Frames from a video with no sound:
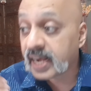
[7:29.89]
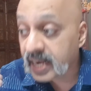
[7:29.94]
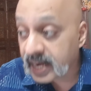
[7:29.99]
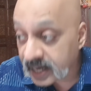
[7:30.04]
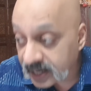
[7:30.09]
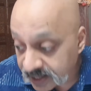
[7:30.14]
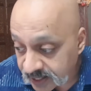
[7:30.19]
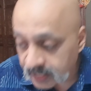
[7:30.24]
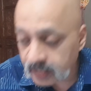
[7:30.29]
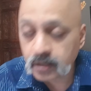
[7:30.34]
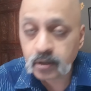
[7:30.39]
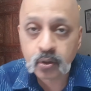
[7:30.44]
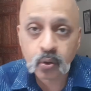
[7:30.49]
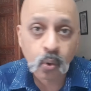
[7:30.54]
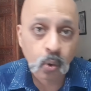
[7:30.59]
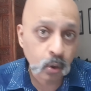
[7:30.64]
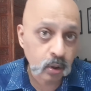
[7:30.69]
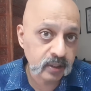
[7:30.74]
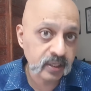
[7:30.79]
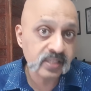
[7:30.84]
intend
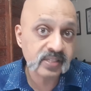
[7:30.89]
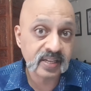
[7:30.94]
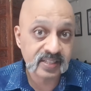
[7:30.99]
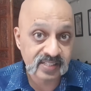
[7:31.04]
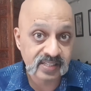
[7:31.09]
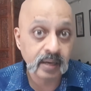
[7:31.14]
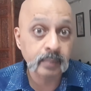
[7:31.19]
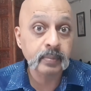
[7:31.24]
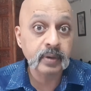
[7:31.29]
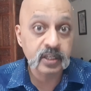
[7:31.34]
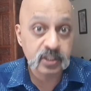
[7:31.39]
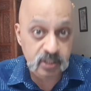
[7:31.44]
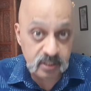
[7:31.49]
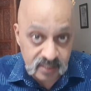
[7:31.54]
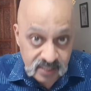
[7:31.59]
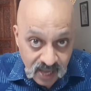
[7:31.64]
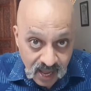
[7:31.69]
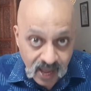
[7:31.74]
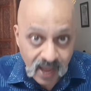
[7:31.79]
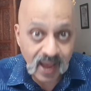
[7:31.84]
to hold these
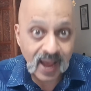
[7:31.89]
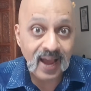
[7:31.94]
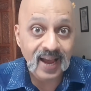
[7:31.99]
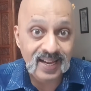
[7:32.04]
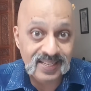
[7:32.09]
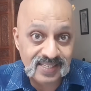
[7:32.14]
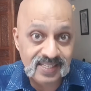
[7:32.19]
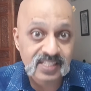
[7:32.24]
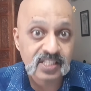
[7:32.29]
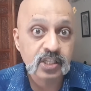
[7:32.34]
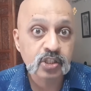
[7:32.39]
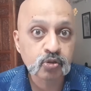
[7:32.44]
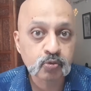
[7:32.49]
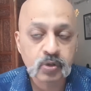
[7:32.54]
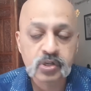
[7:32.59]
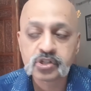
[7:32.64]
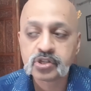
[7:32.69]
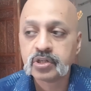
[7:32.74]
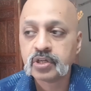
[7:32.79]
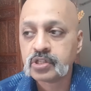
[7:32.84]
examinations as the
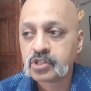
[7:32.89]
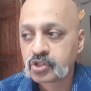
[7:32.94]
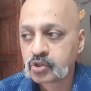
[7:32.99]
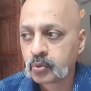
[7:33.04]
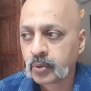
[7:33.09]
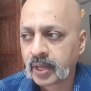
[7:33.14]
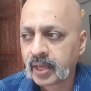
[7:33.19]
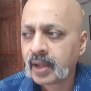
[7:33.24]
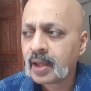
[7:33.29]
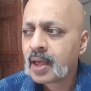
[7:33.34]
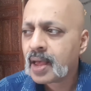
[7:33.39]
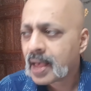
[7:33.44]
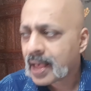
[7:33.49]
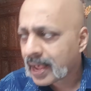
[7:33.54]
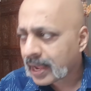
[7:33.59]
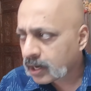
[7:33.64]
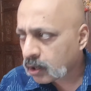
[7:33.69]
situation is today,